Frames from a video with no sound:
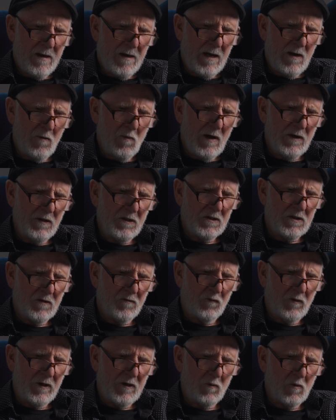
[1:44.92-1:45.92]
He wonders if
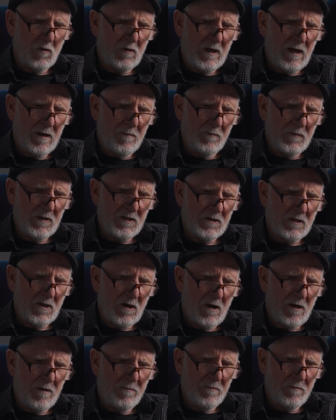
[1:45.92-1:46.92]
Rick will come this
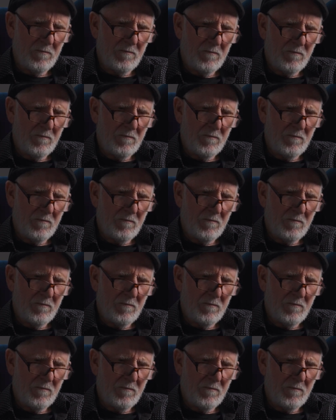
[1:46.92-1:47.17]
time.